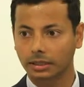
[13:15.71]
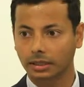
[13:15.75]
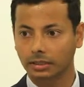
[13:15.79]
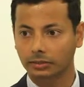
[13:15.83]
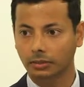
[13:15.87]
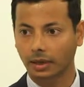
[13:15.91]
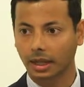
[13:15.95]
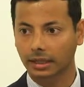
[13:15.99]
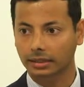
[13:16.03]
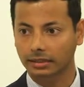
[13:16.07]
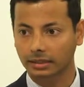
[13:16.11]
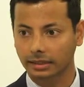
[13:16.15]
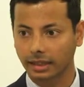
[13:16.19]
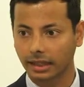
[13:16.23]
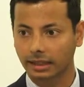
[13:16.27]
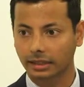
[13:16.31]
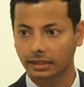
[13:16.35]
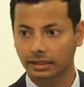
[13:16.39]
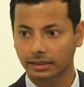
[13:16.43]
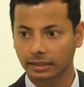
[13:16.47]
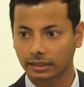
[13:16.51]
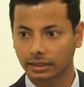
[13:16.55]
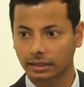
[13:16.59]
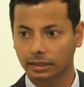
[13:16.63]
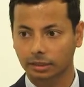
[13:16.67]
rather than
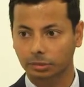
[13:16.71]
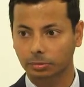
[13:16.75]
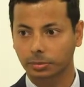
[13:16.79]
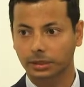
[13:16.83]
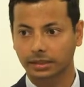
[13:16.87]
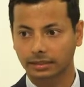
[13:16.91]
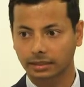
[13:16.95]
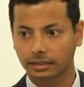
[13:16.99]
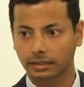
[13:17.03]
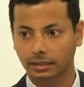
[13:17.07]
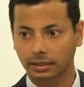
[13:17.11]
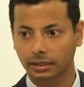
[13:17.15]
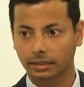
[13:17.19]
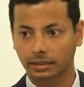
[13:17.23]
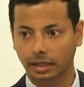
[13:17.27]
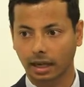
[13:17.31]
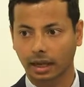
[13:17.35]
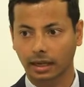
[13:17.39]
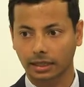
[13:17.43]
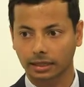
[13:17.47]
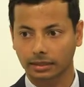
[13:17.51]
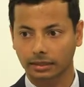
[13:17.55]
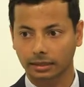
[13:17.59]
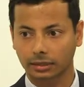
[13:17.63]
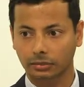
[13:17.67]
anything explicitly
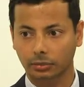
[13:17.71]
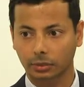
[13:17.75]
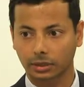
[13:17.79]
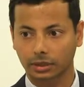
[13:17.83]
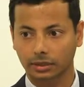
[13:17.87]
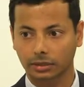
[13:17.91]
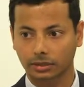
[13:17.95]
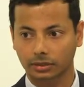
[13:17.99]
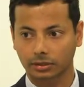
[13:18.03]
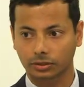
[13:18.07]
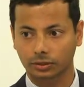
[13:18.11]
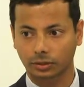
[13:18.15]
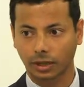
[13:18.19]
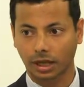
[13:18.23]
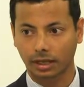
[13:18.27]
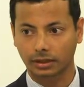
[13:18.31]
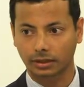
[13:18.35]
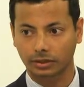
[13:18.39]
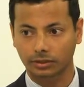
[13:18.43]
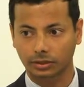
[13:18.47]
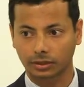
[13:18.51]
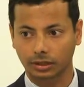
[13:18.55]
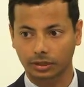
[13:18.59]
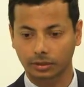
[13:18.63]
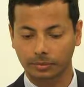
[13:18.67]
targeted within a
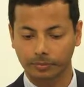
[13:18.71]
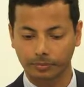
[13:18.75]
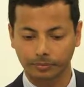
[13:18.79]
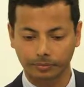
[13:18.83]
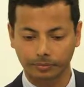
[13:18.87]
strategy.